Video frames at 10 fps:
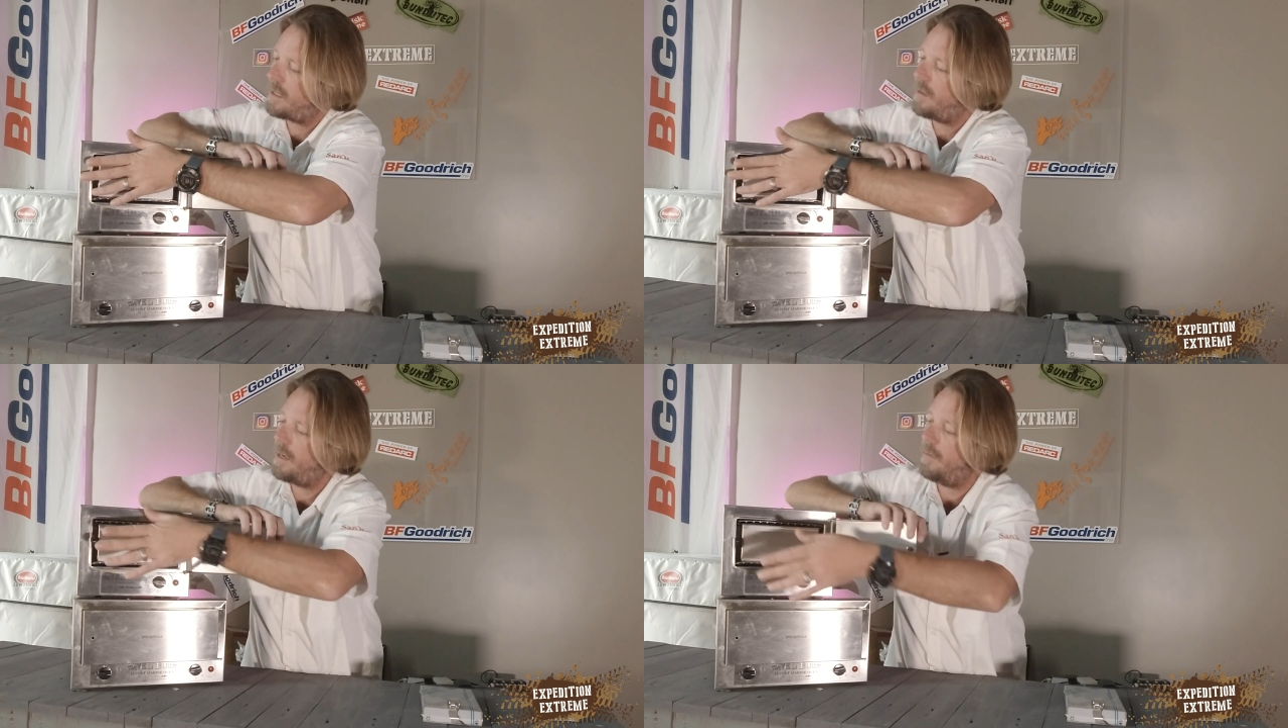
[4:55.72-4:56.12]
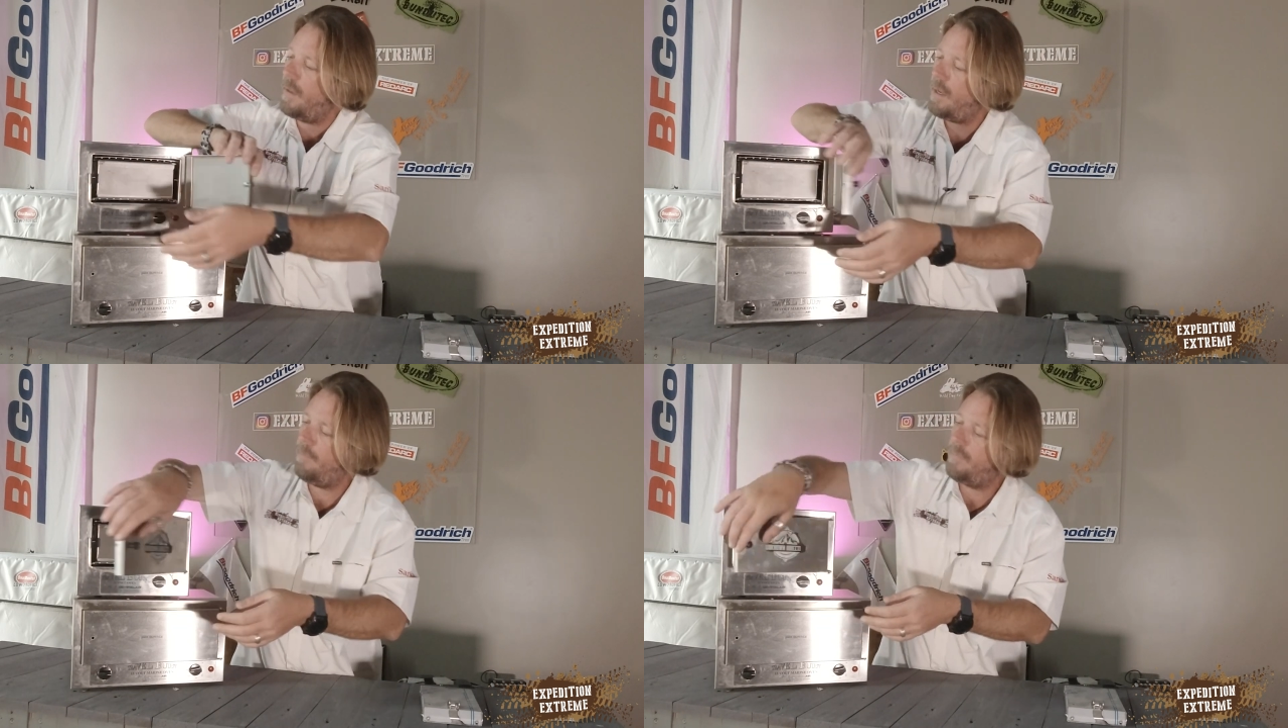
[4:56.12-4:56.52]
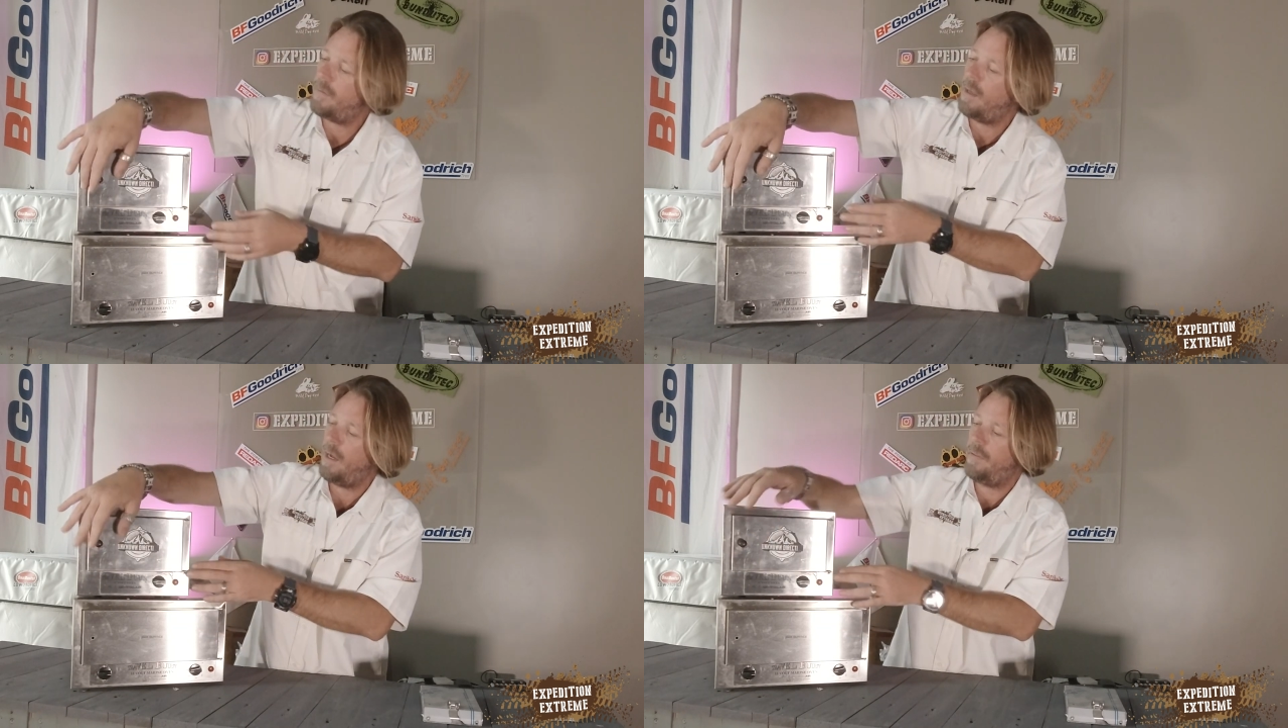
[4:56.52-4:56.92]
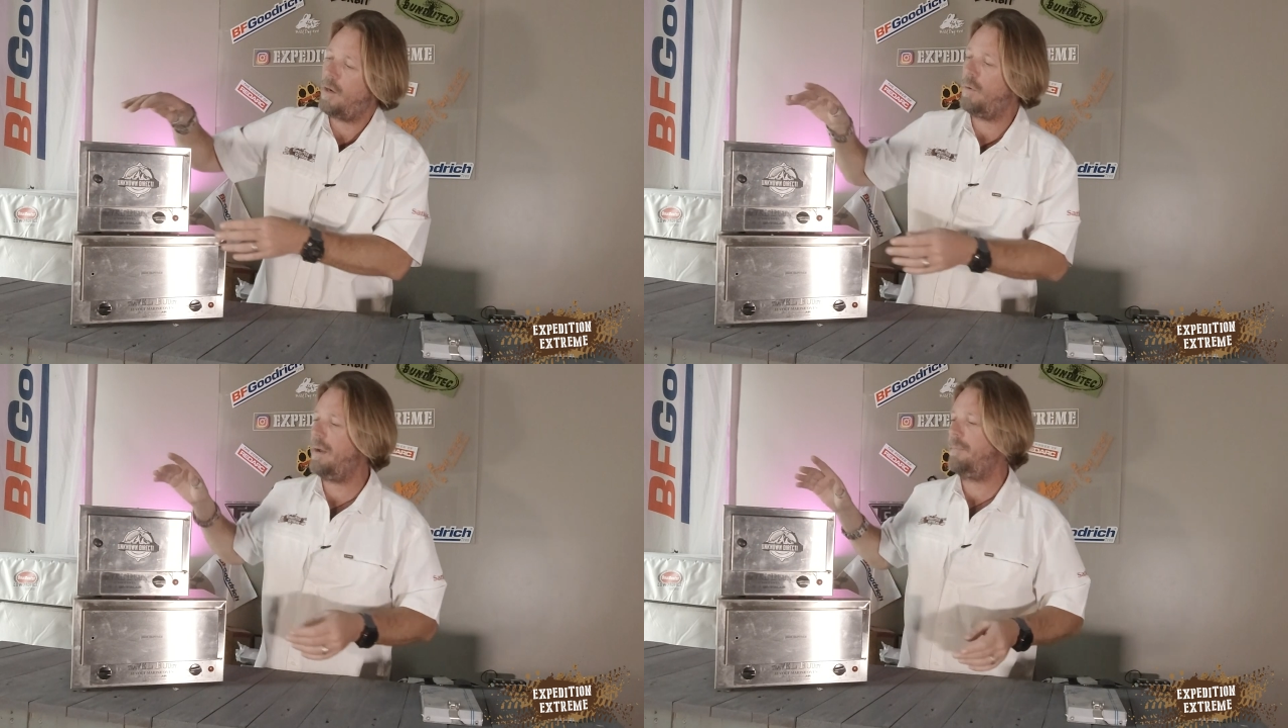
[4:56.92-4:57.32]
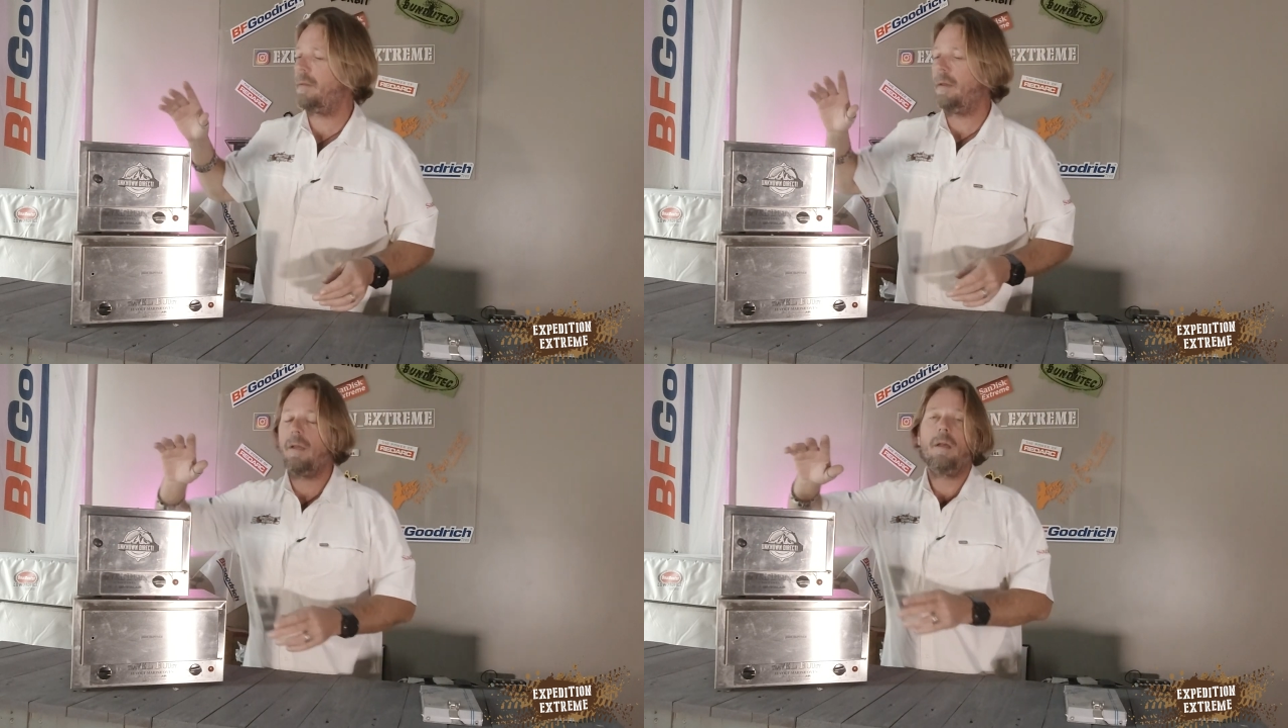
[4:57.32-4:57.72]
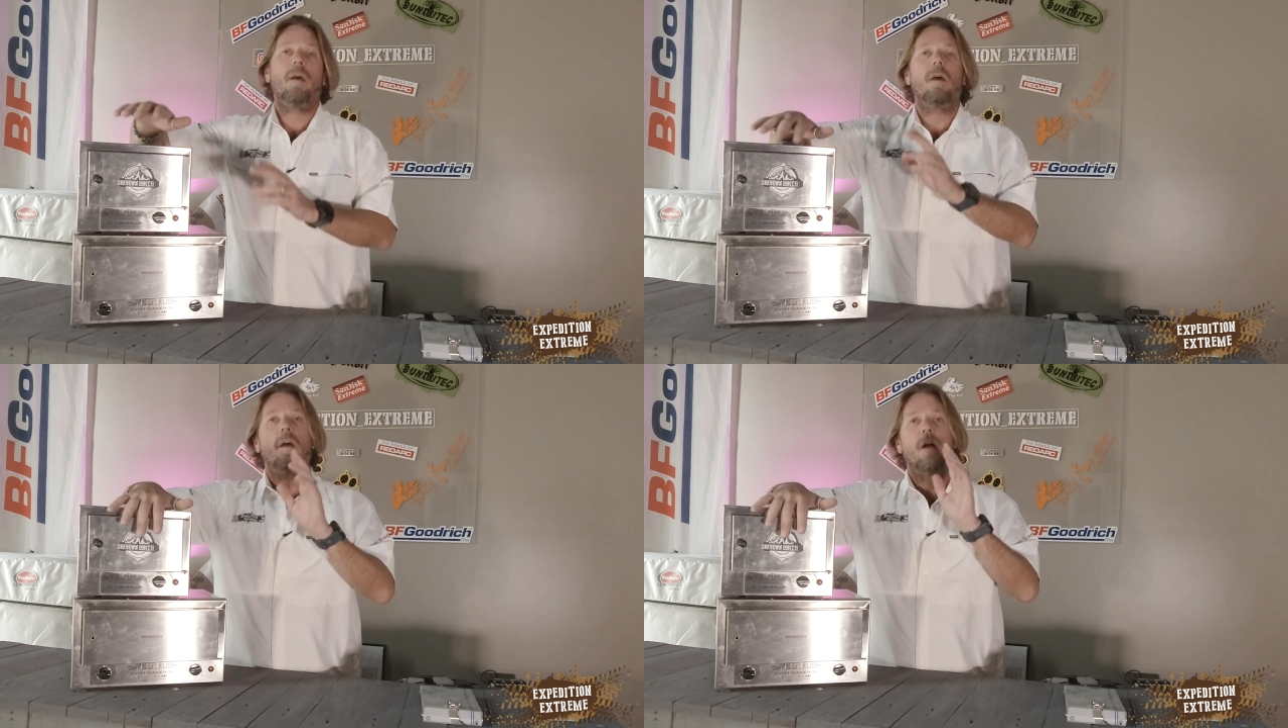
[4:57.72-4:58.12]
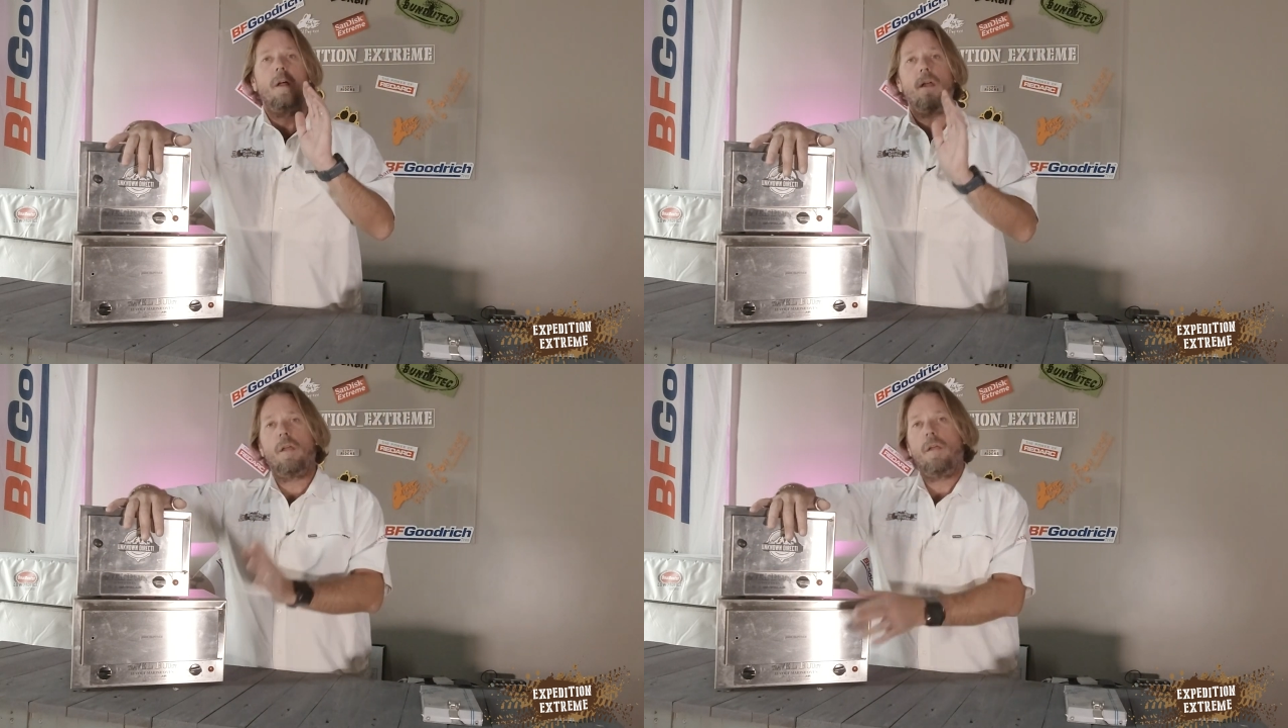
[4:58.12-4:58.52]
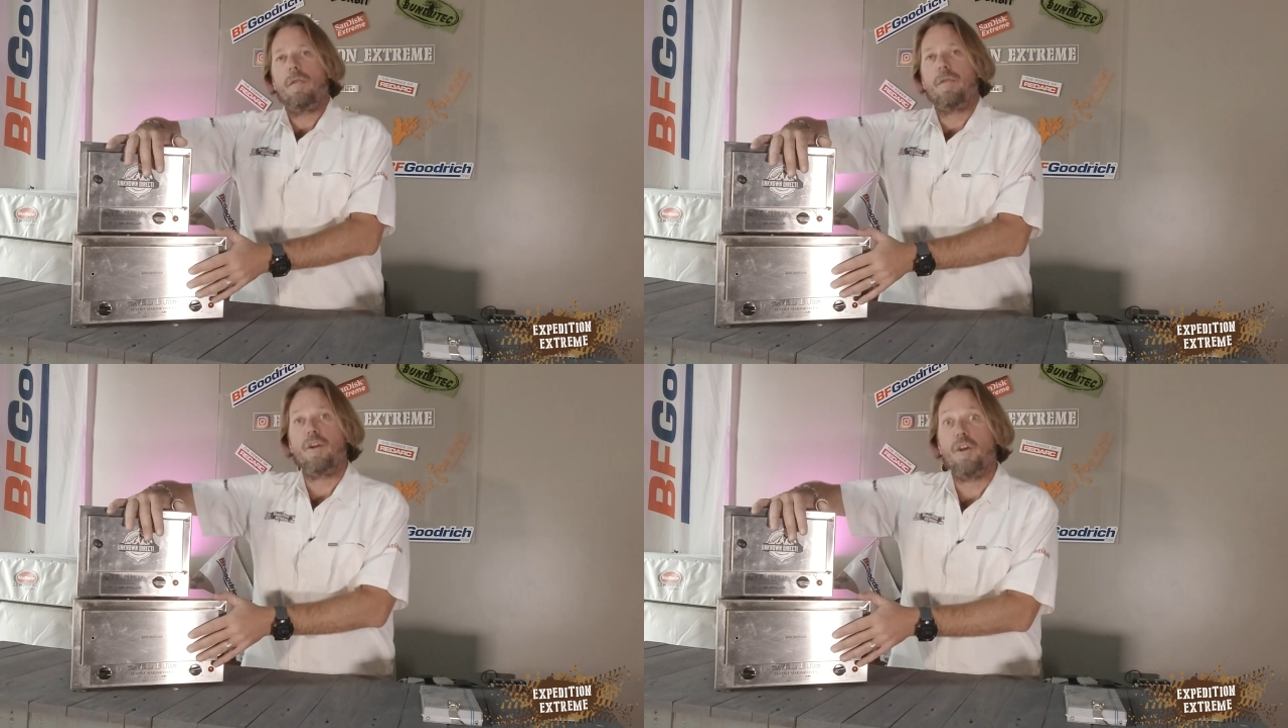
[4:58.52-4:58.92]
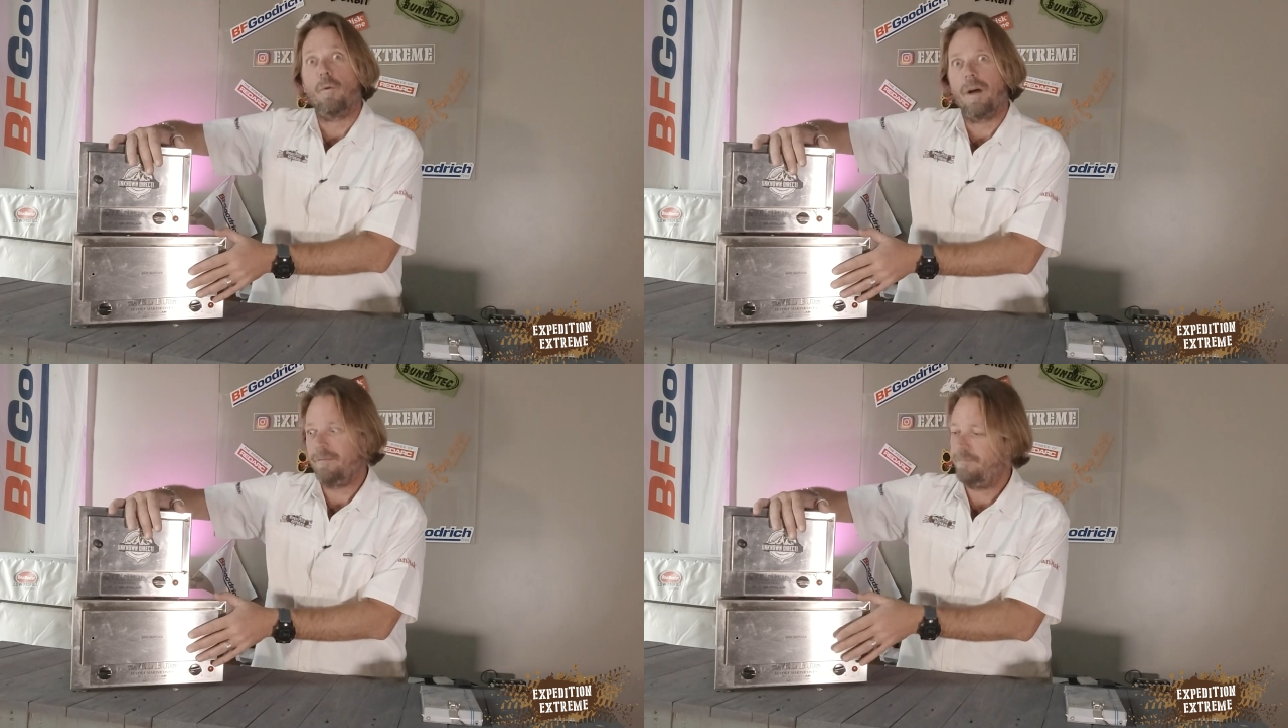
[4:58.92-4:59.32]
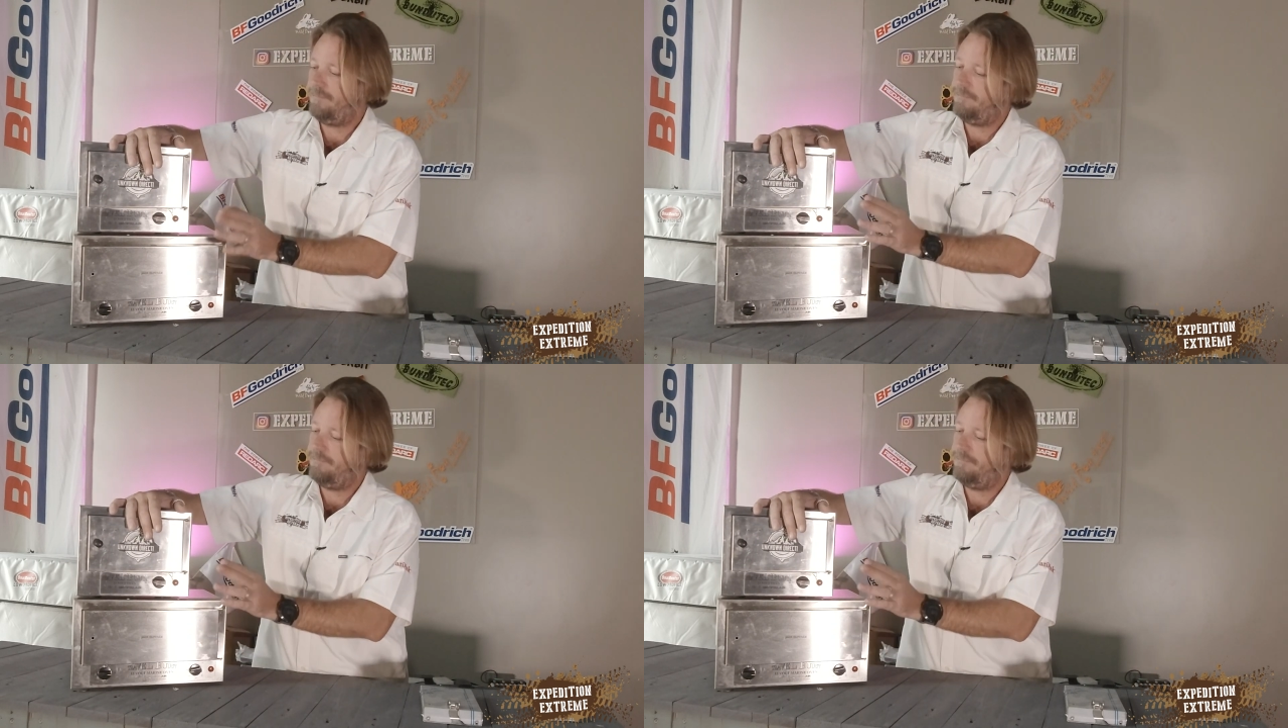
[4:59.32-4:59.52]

stick that in there, hide that away. The new one.